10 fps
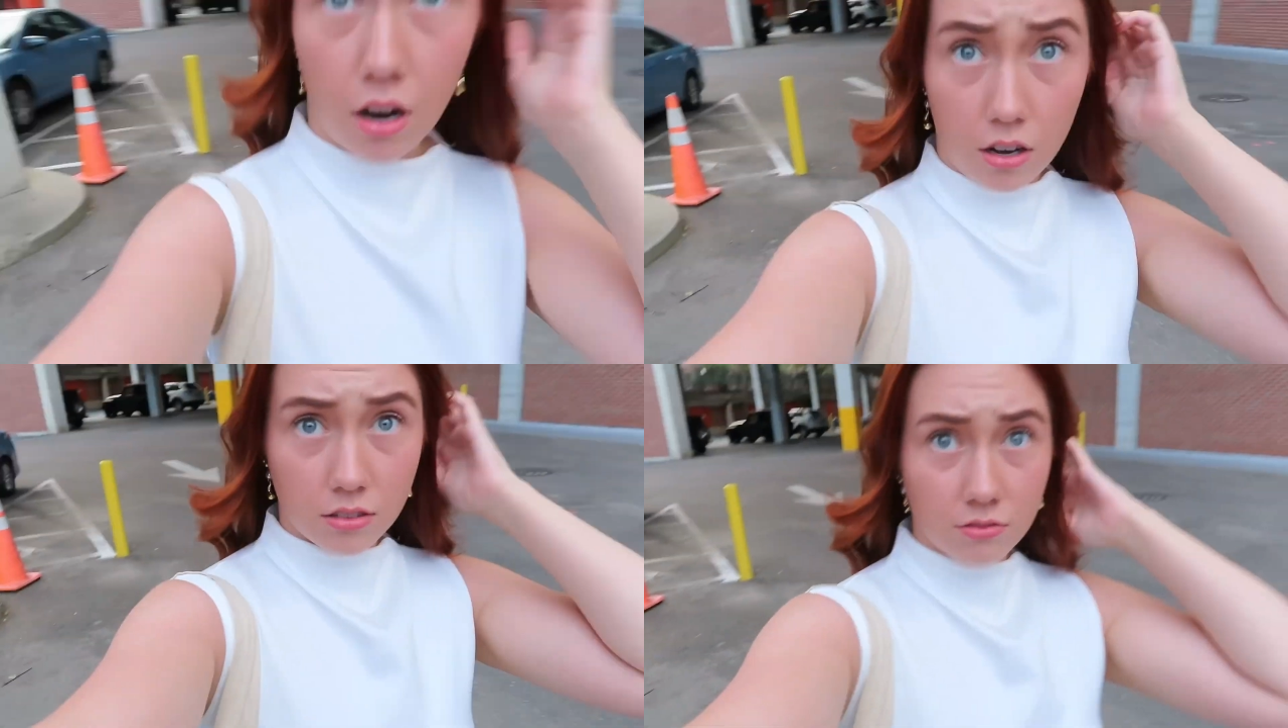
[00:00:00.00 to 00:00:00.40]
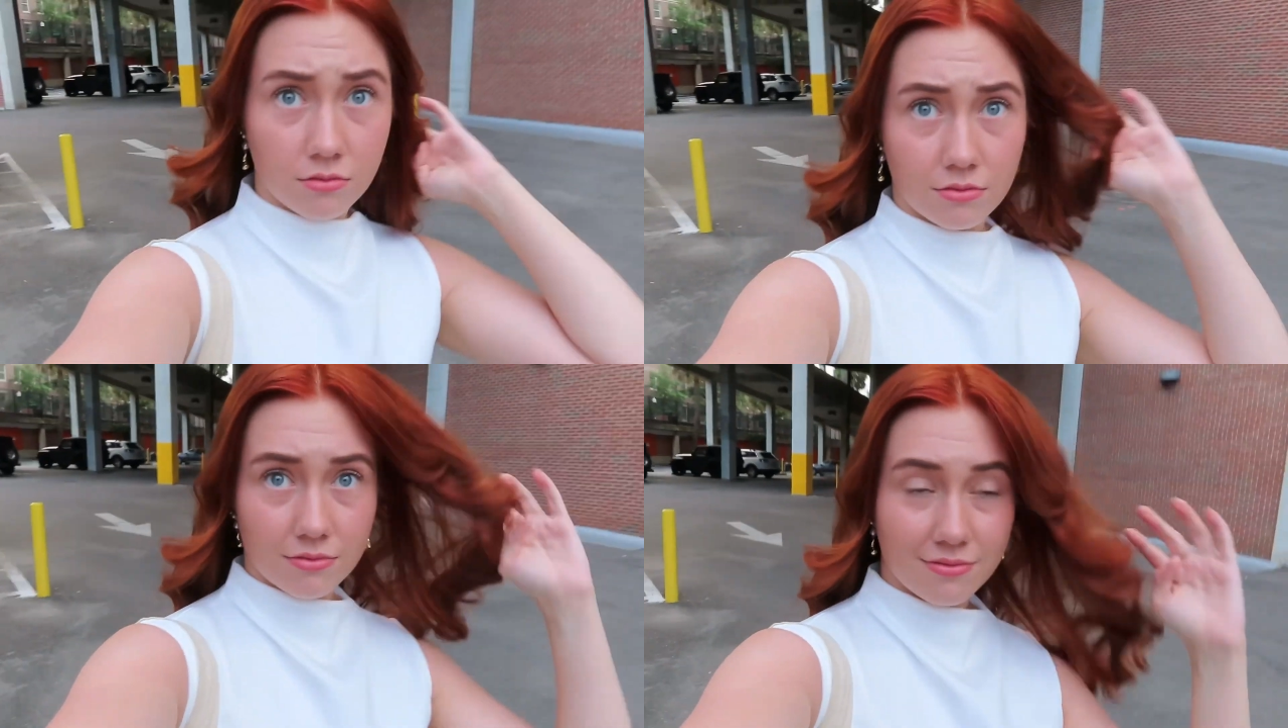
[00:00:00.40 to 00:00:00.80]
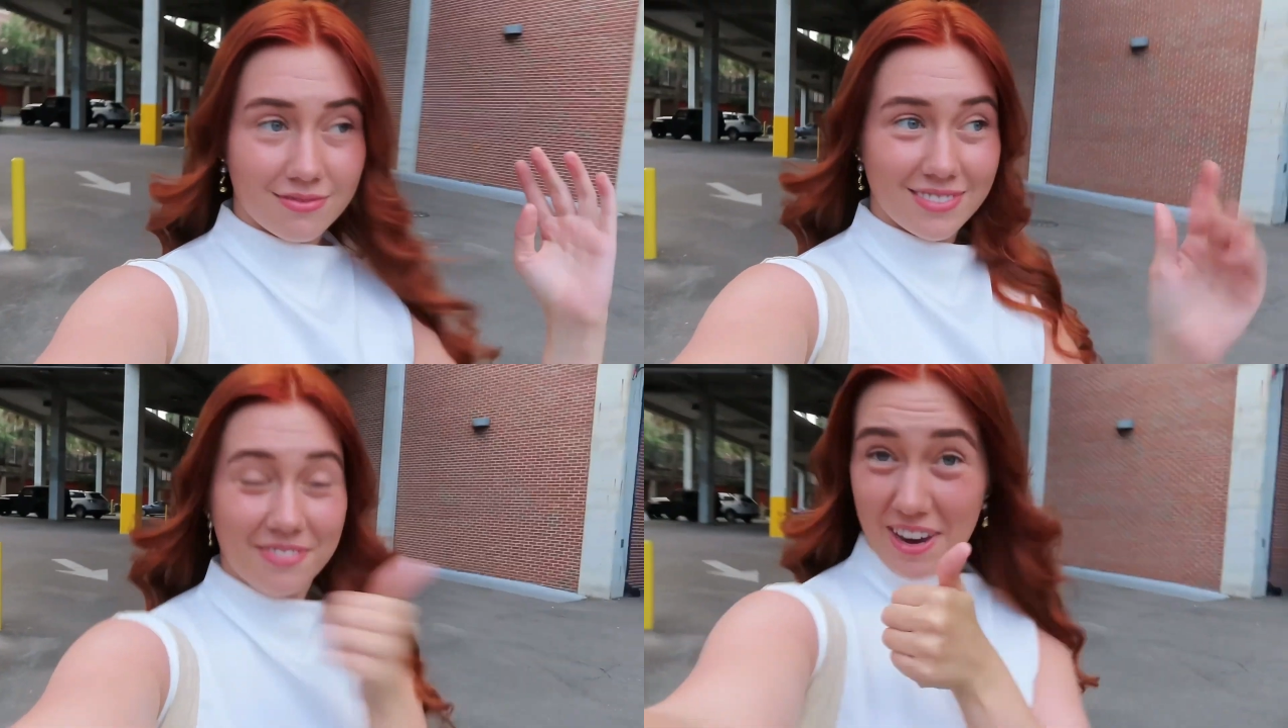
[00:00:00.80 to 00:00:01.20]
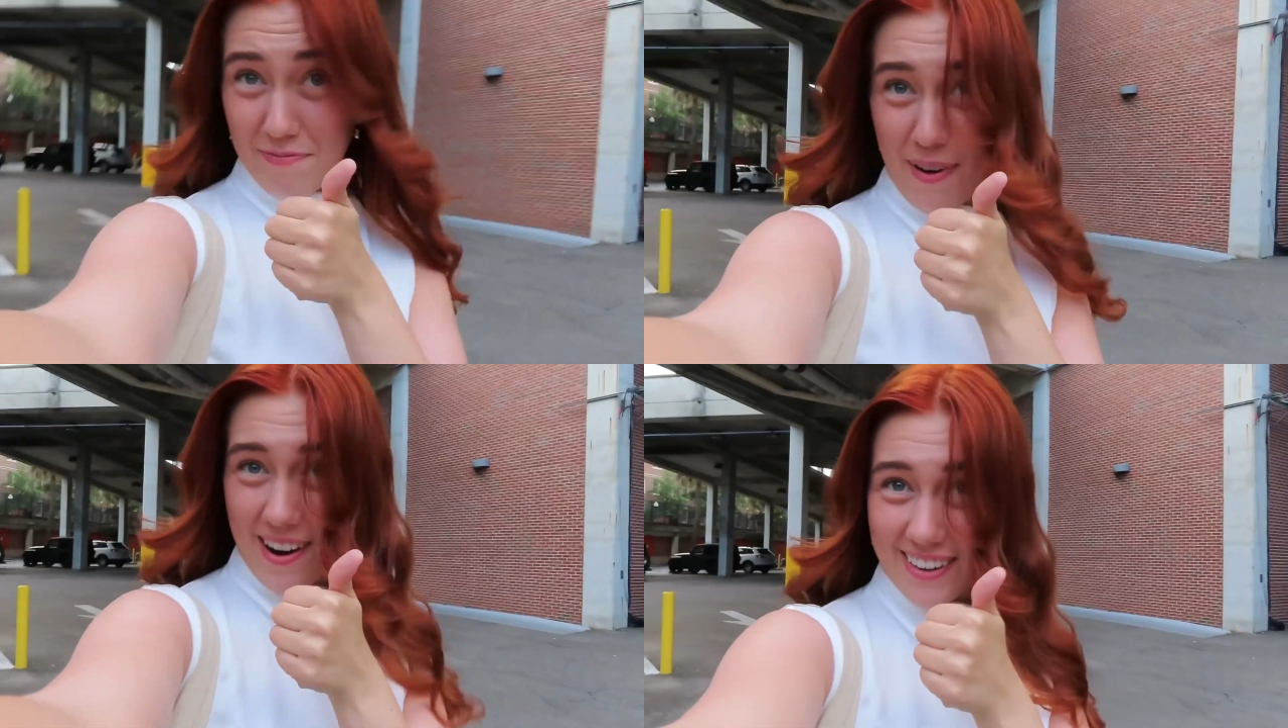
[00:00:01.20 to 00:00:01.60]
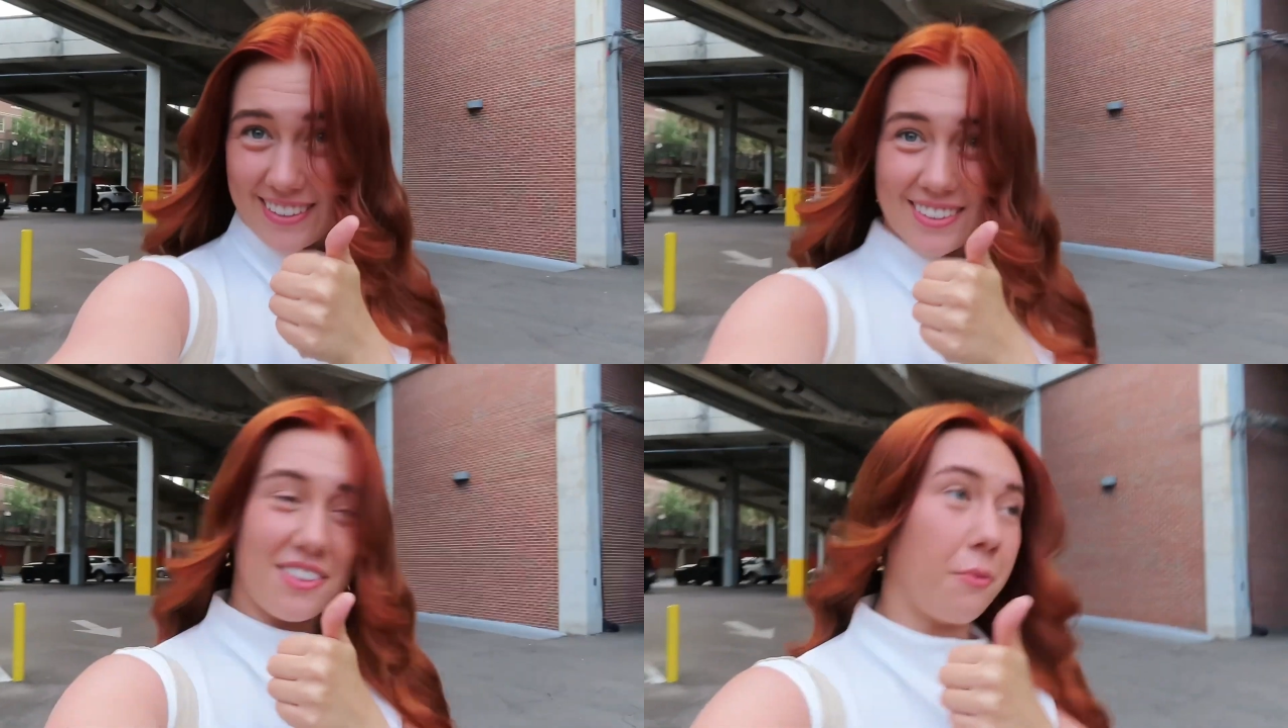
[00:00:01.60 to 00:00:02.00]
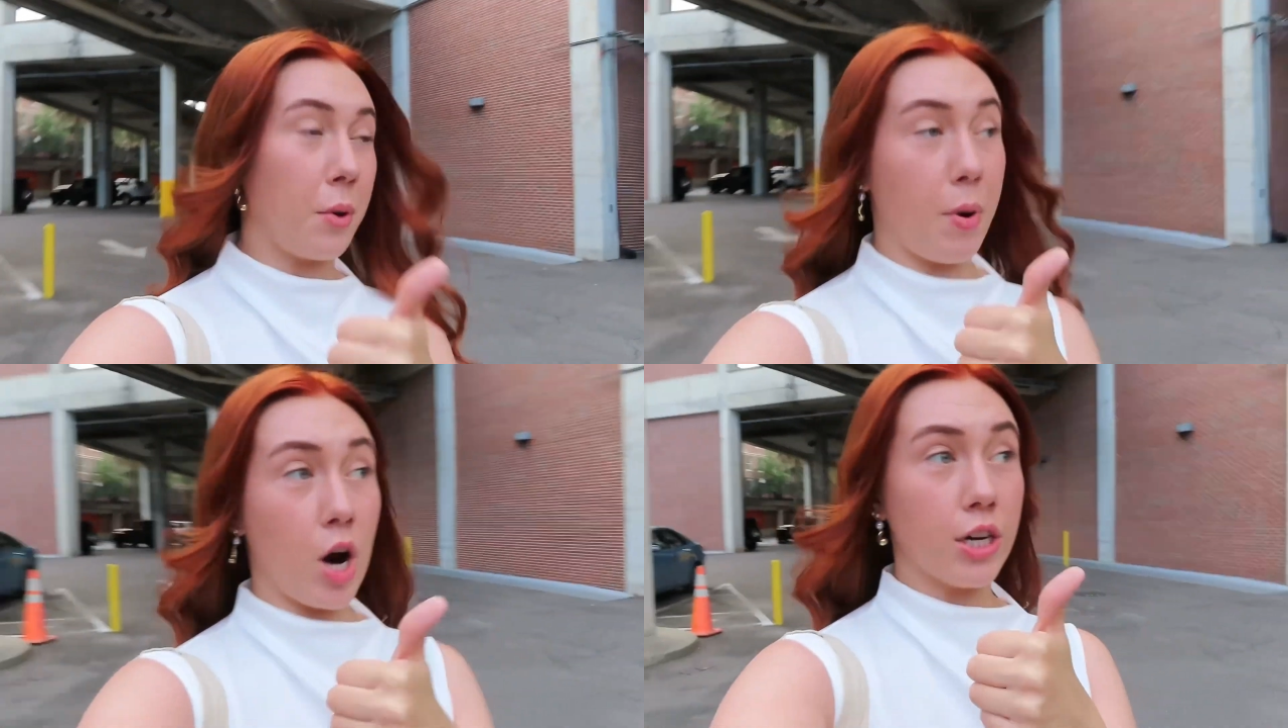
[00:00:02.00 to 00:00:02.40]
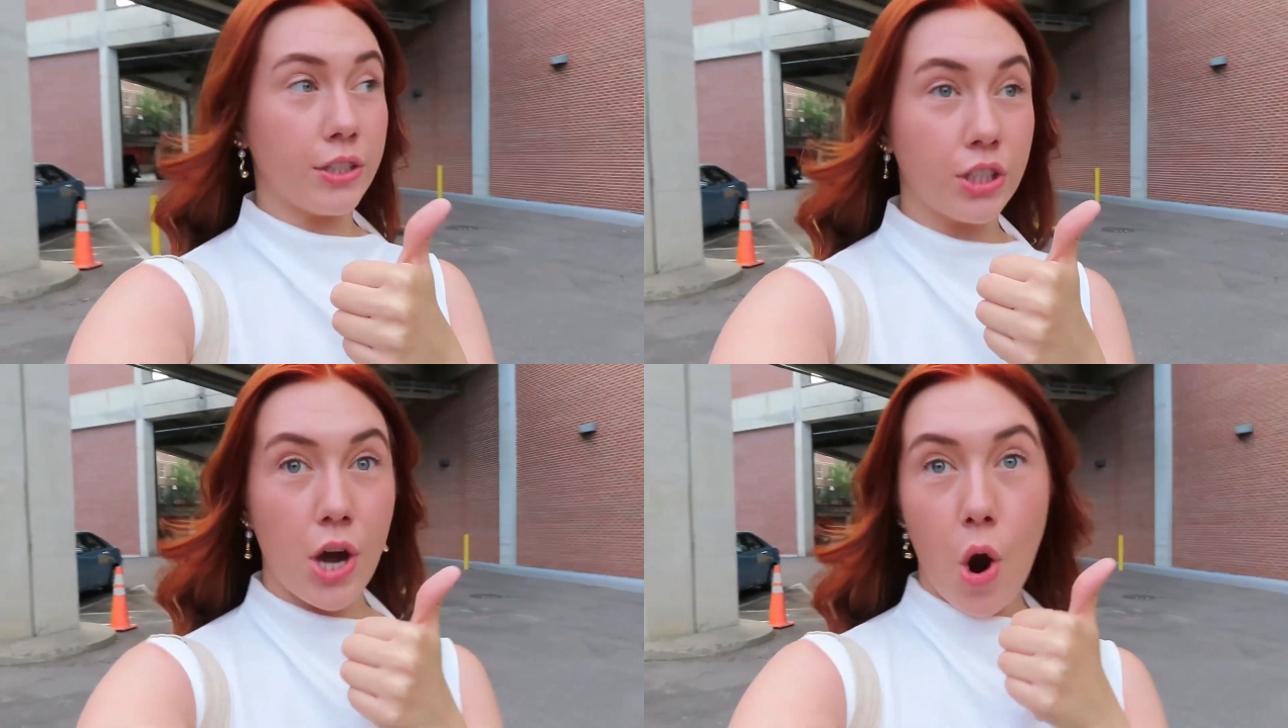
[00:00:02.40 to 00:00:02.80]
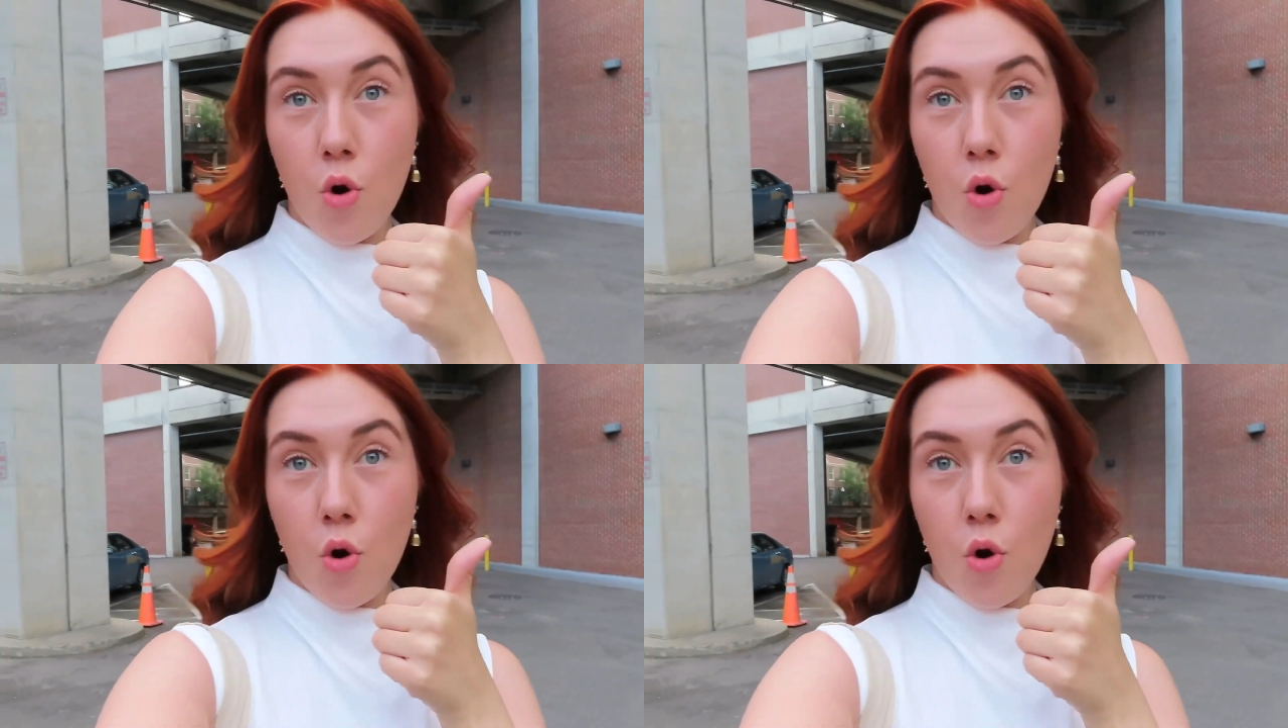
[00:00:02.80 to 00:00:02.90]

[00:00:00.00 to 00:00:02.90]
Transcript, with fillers: Y'all, we've parked. We're parked.